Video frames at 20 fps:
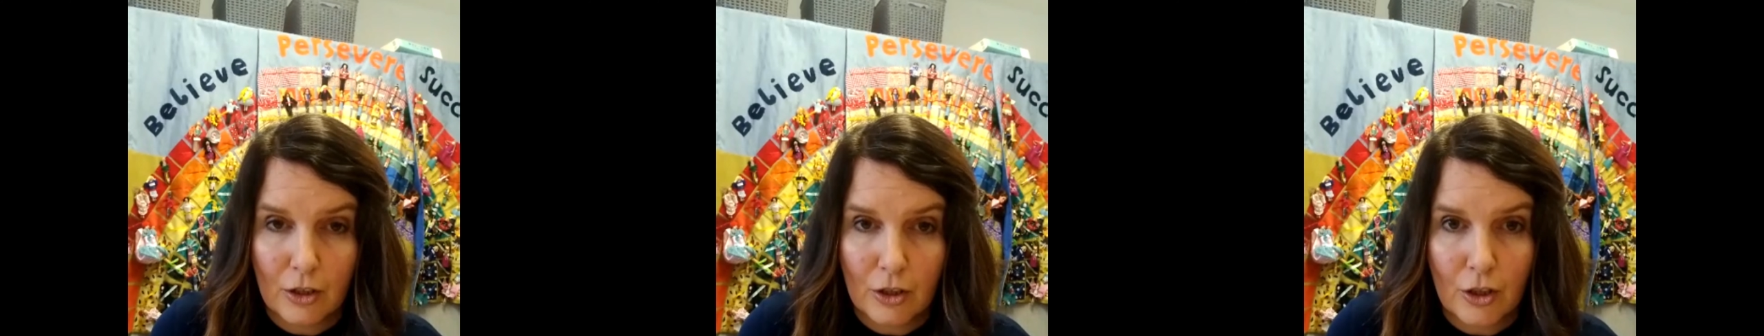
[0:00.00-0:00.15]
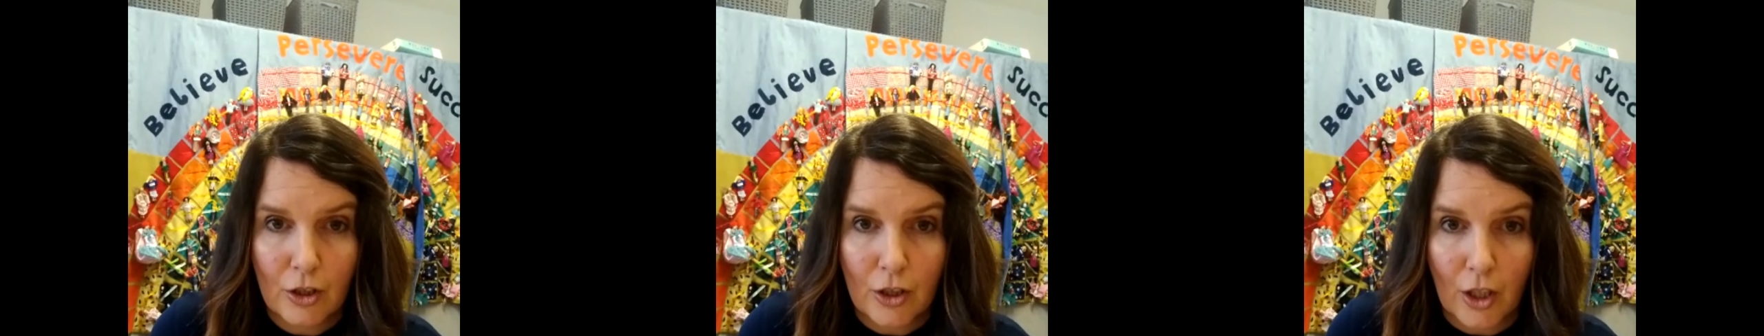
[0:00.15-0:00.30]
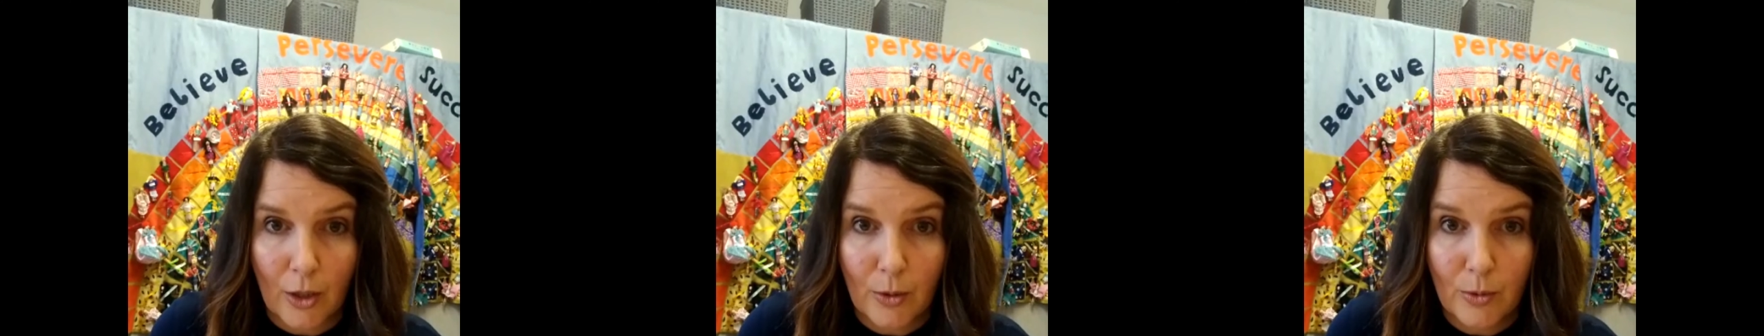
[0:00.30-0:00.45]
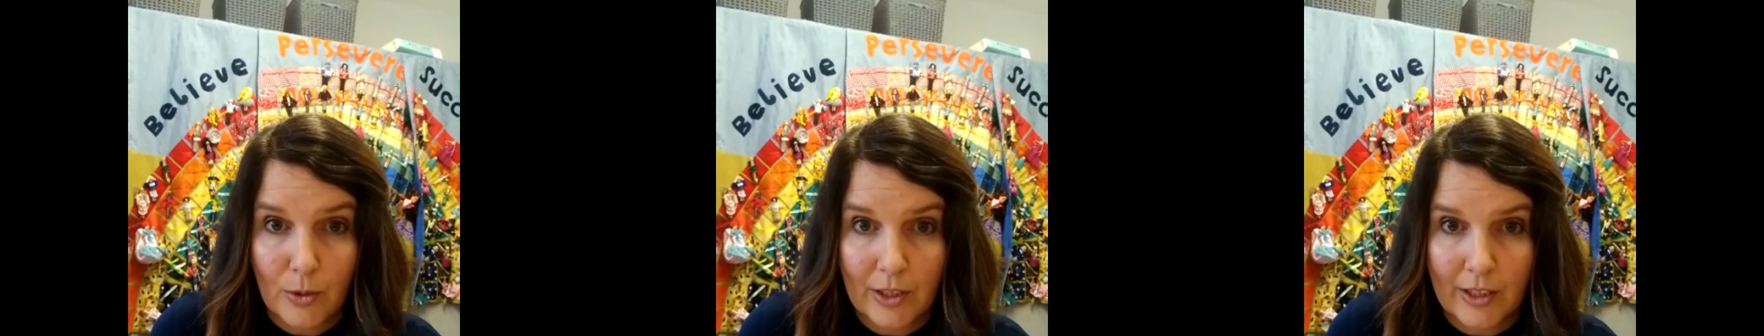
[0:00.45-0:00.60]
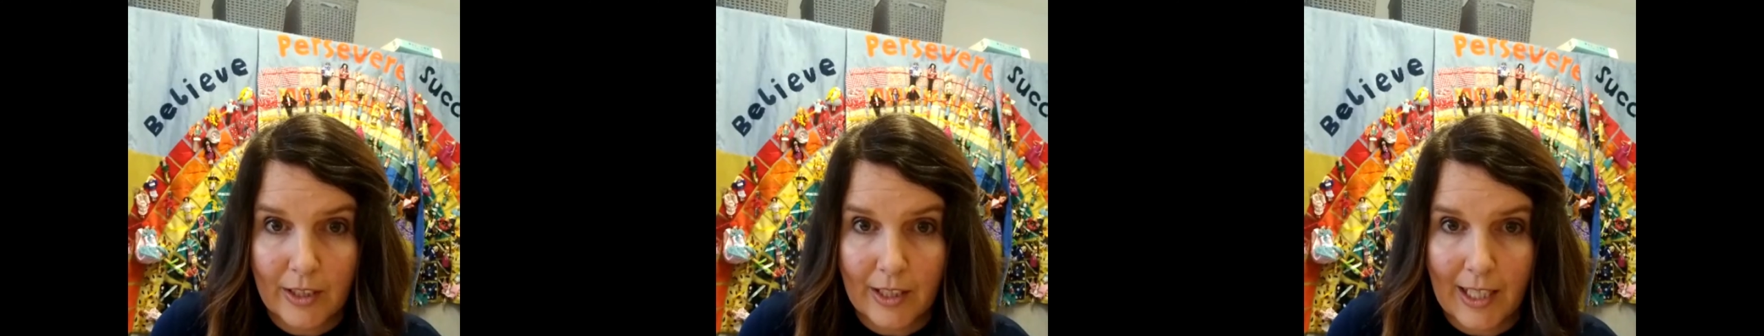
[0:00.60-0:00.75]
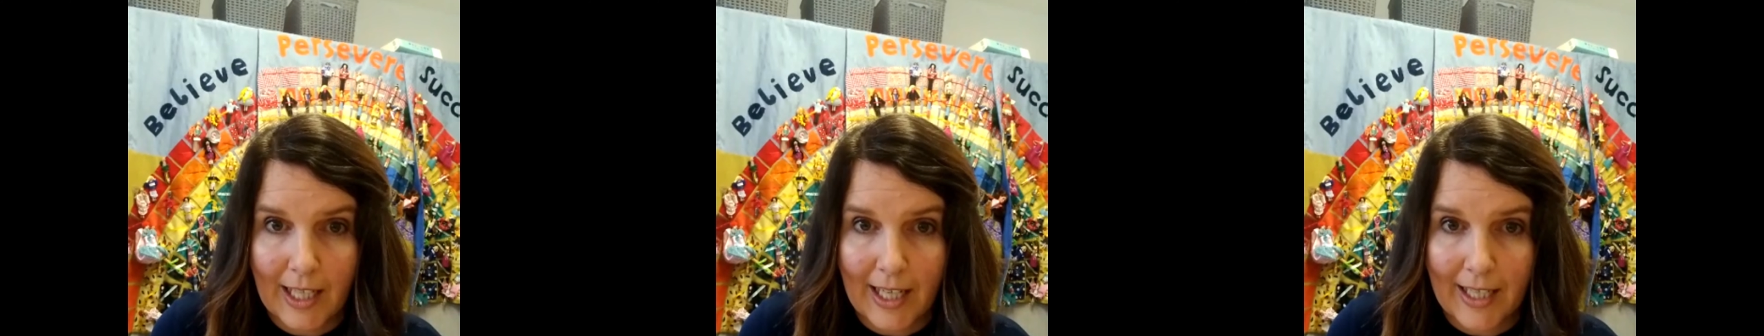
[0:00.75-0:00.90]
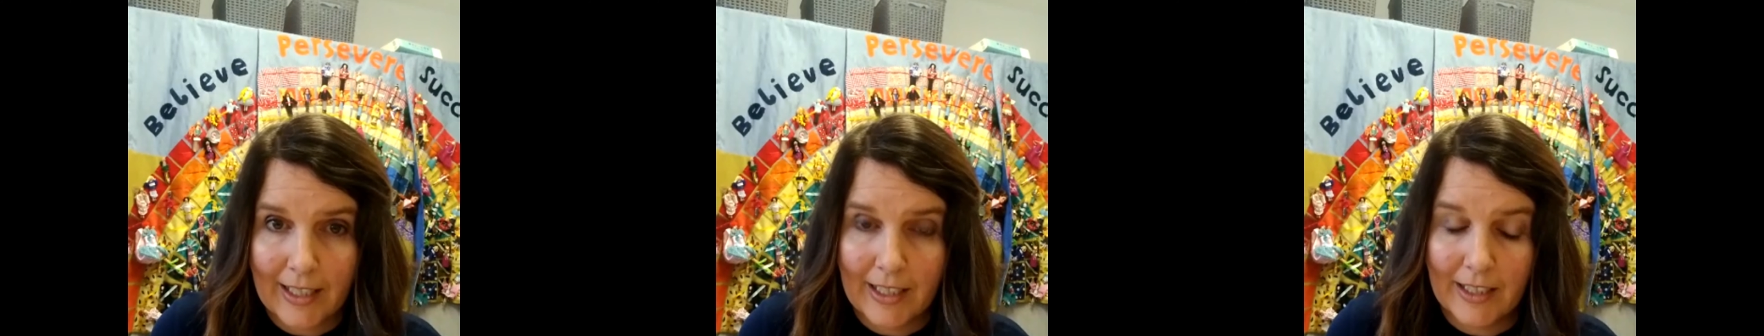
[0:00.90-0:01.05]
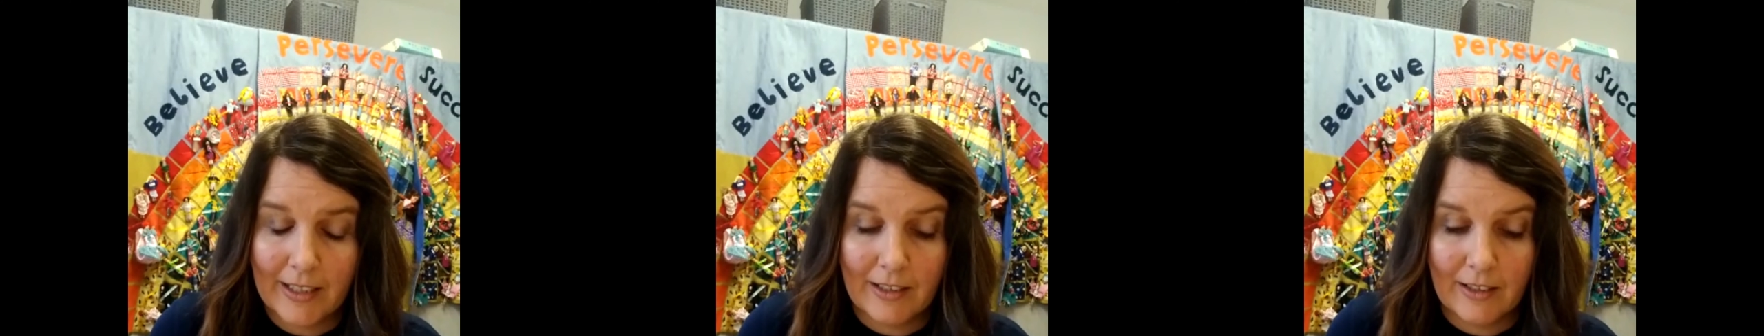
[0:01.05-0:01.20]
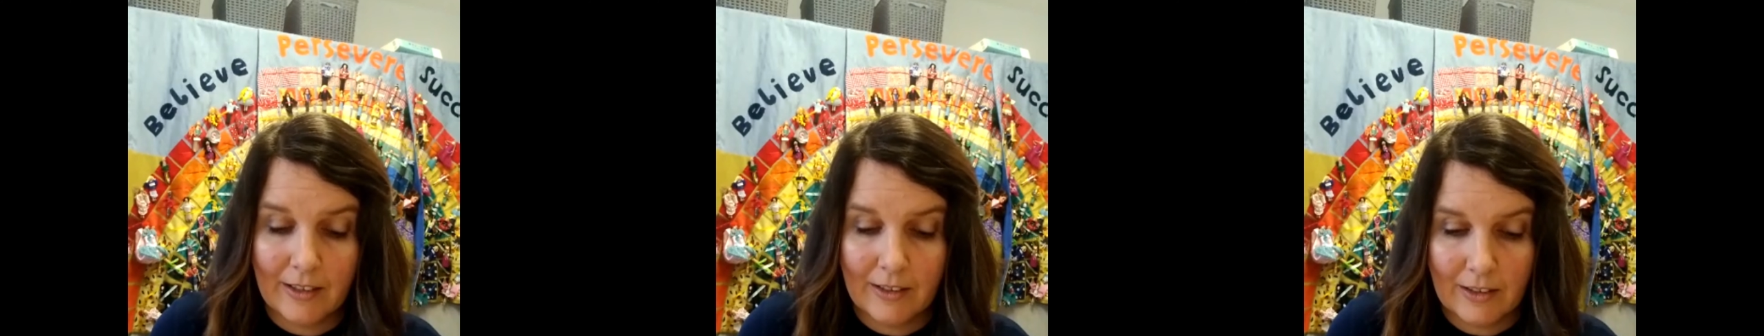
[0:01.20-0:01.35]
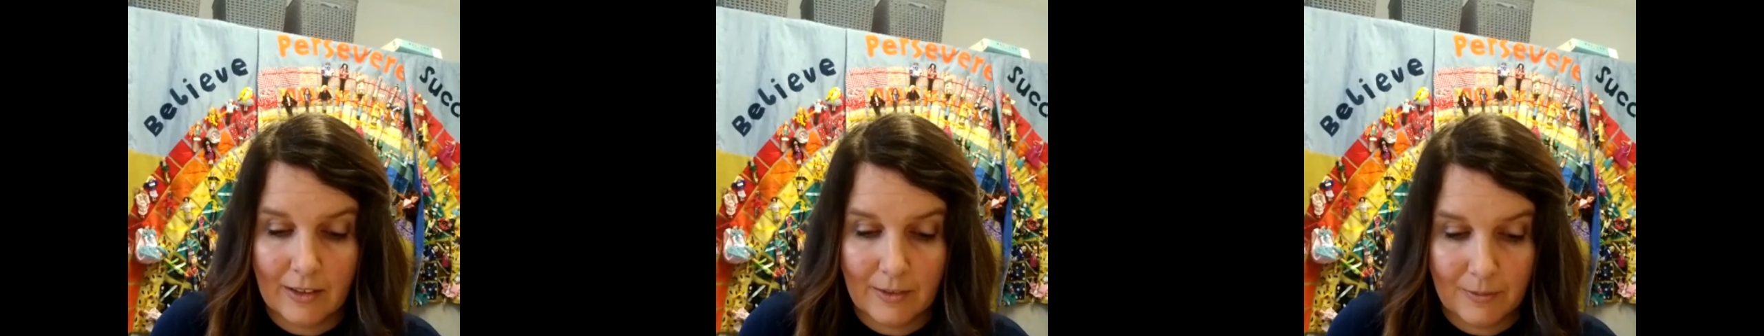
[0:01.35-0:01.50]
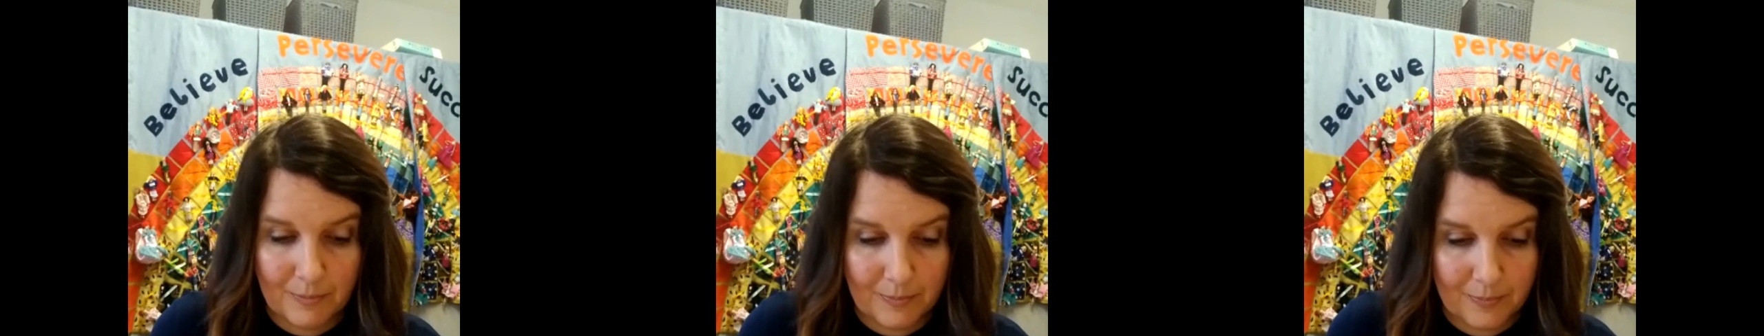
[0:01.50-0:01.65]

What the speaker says: go to the lions.